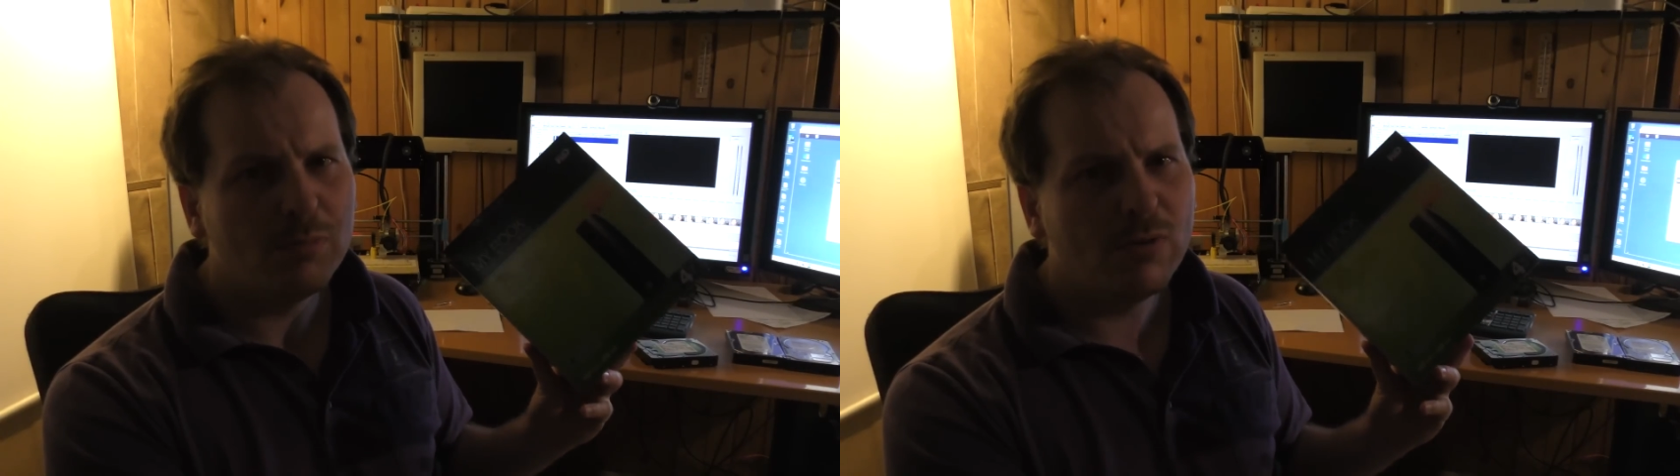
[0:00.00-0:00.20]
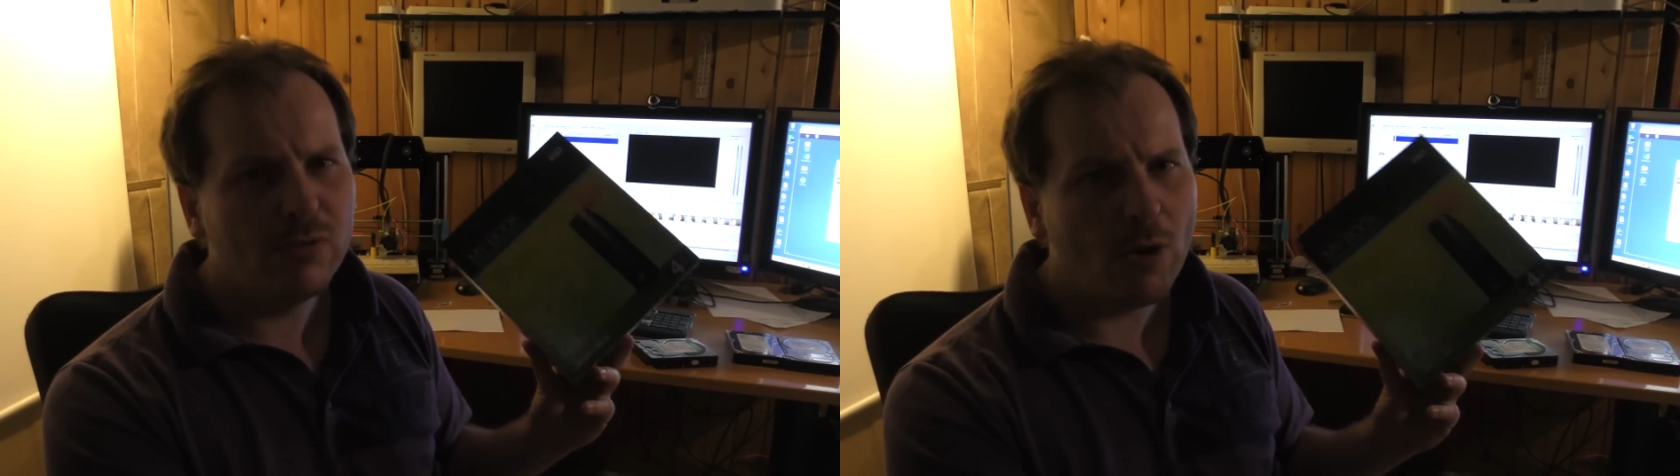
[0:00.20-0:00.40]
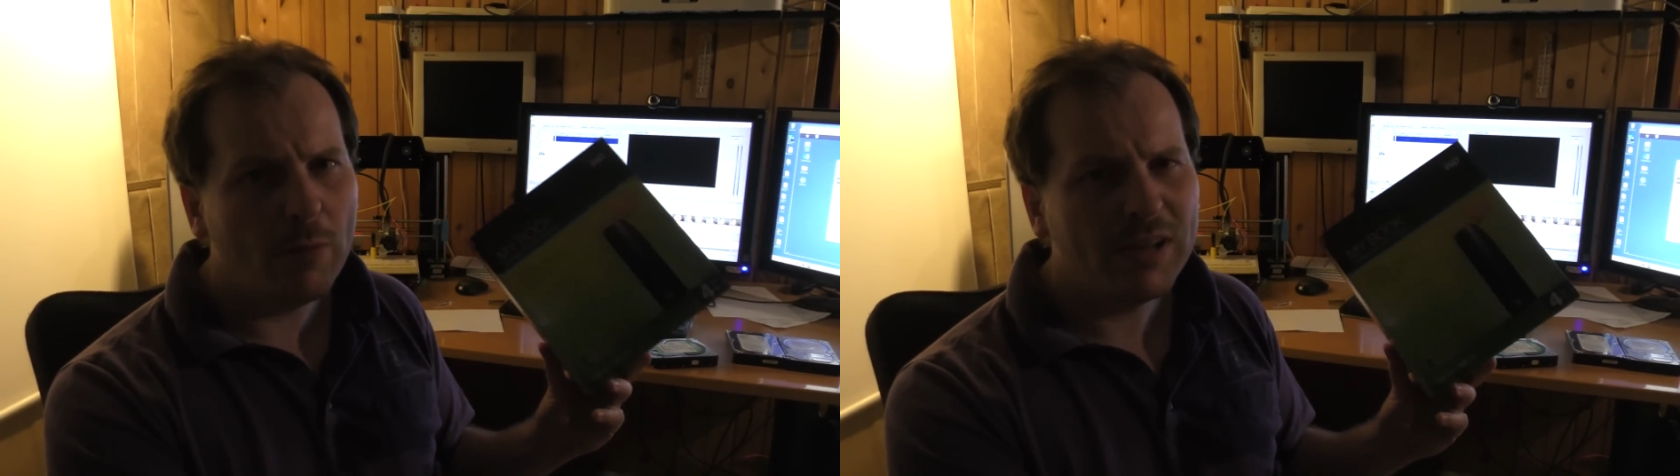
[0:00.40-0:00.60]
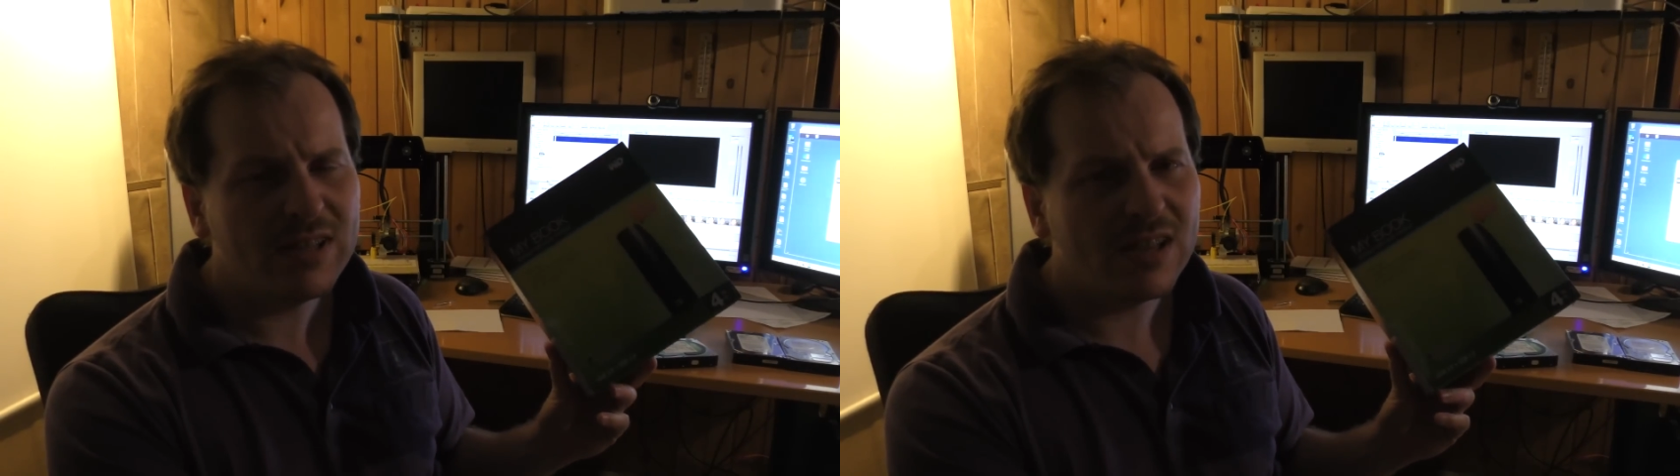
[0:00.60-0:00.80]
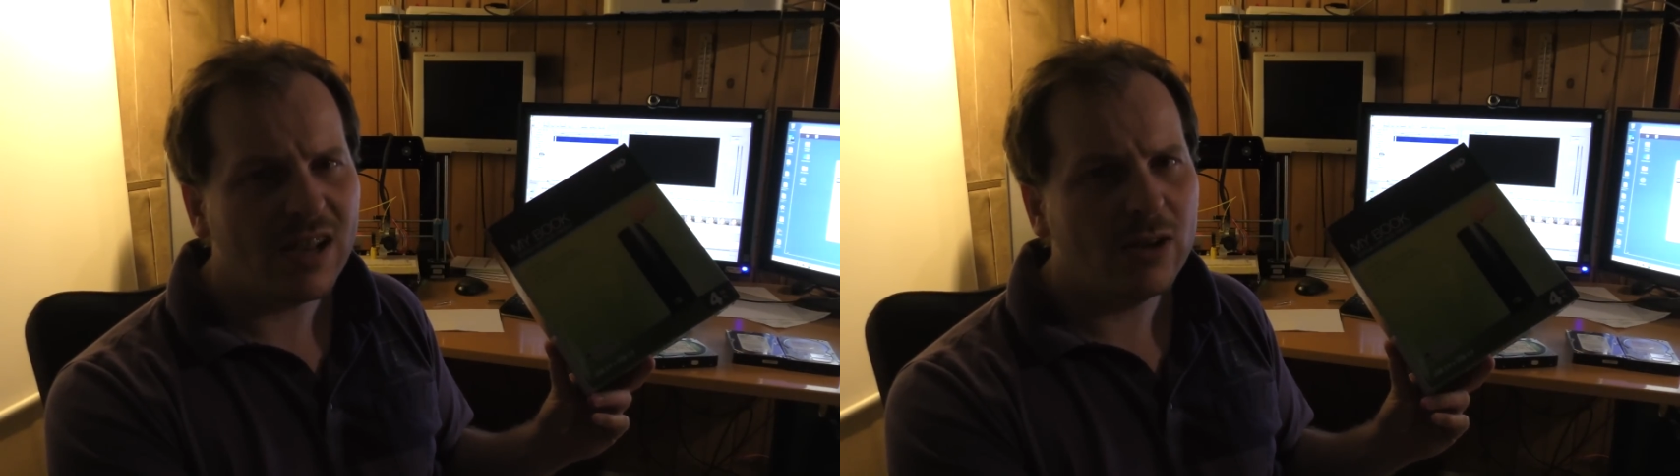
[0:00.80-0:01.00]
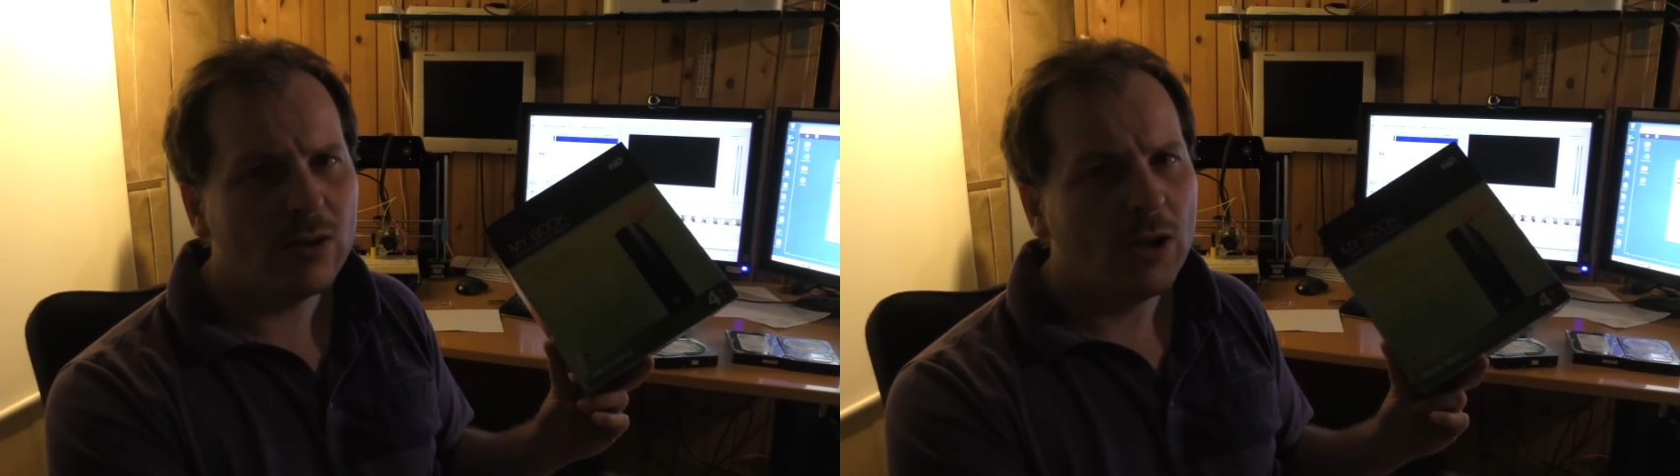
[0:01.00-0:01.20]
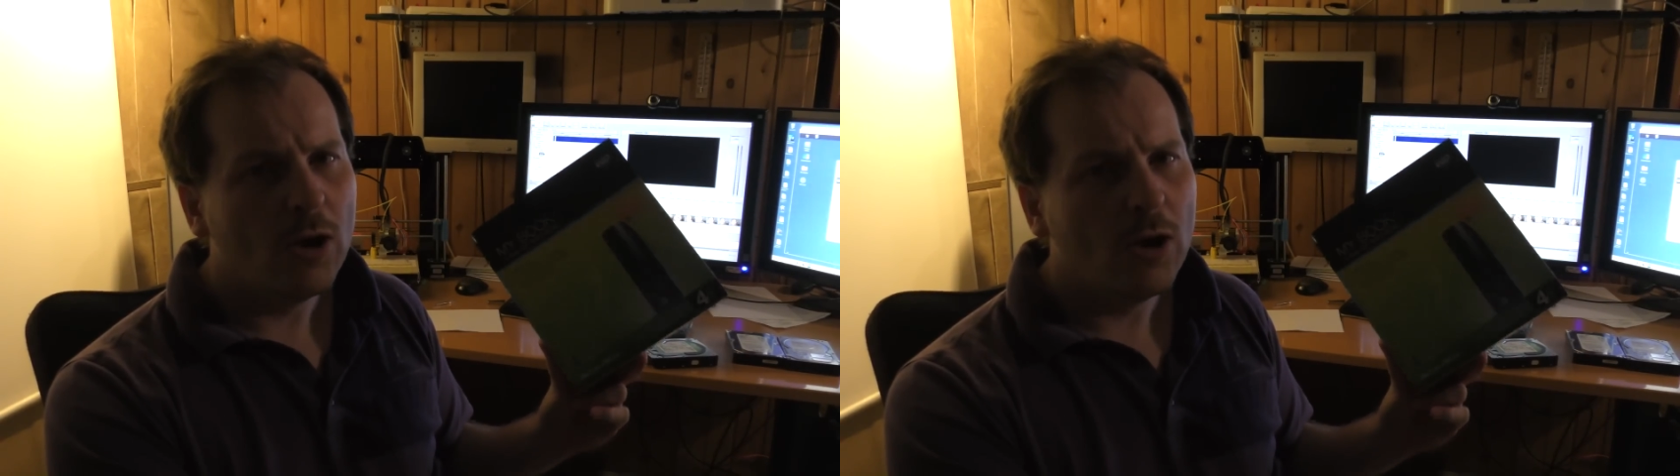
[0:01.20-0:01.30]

performance, and